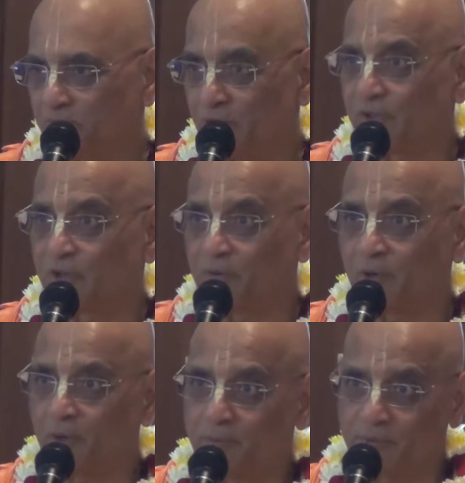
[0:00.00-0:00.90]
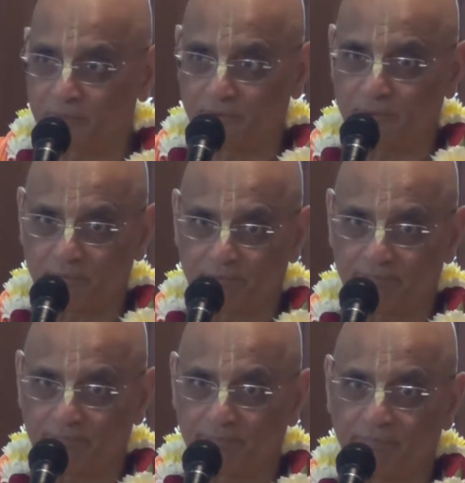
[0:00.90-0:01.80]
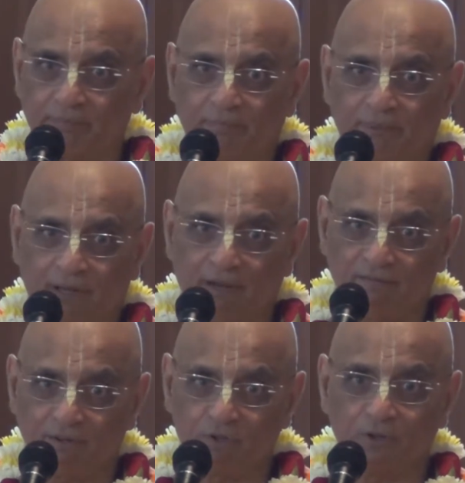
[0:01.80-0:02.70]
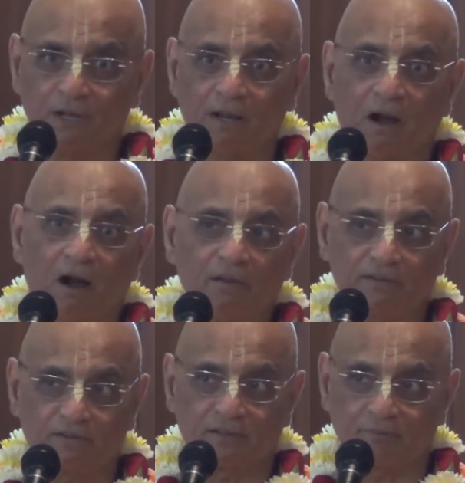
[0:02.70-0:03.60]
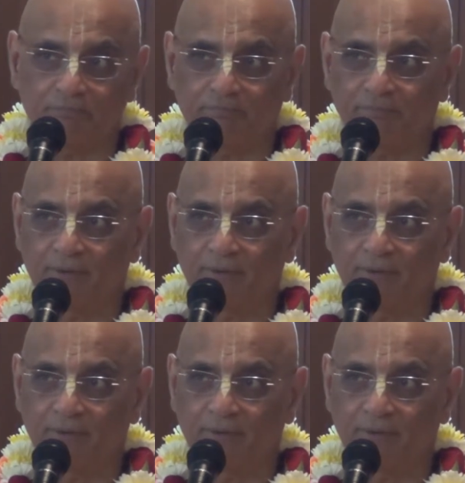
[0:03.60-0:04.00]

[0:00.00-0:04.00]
Chaitanya Mahaprabhu eventually asked him